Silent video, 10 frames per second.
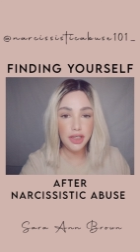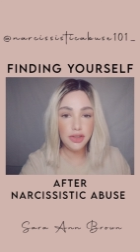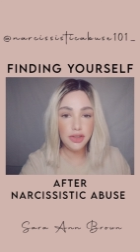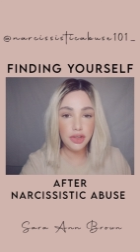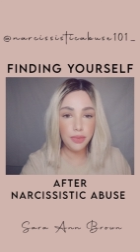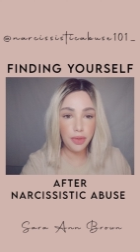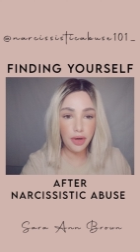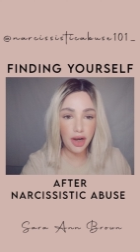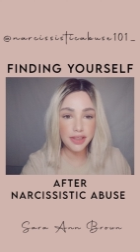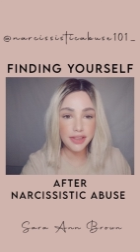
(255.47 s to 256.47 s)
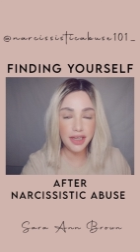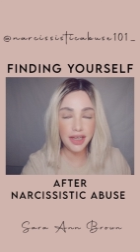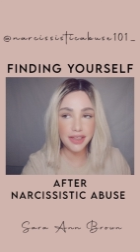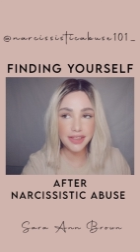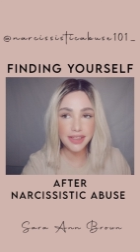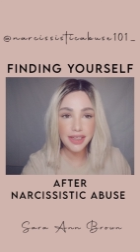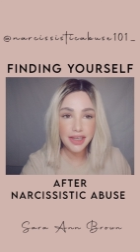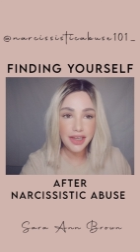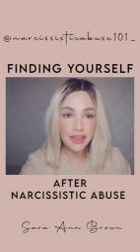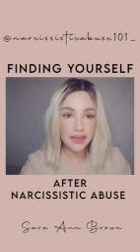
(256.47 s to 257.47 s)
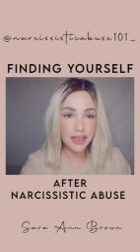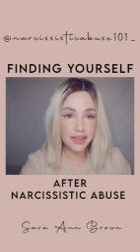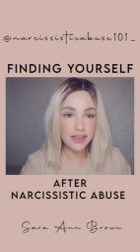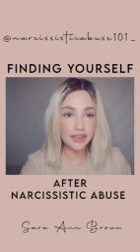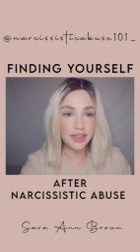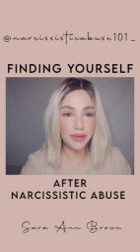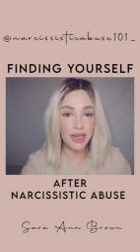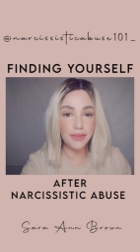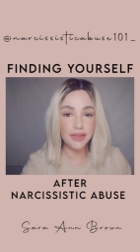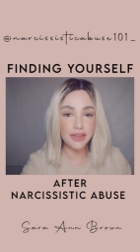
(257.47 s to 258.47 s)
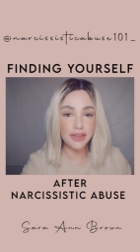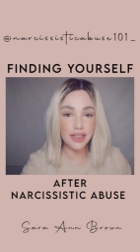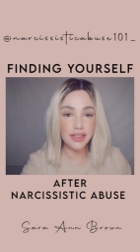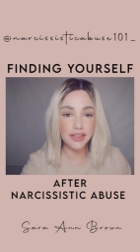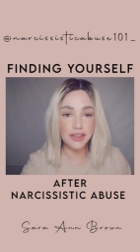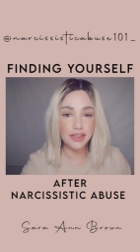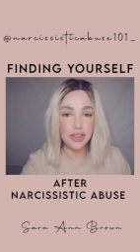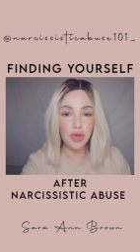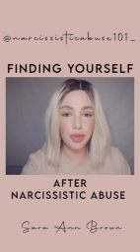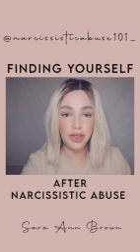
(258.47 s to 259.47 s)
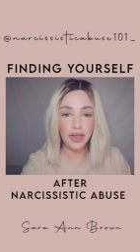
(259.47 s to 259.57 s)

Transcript: to process this and sometimes think this is stupid,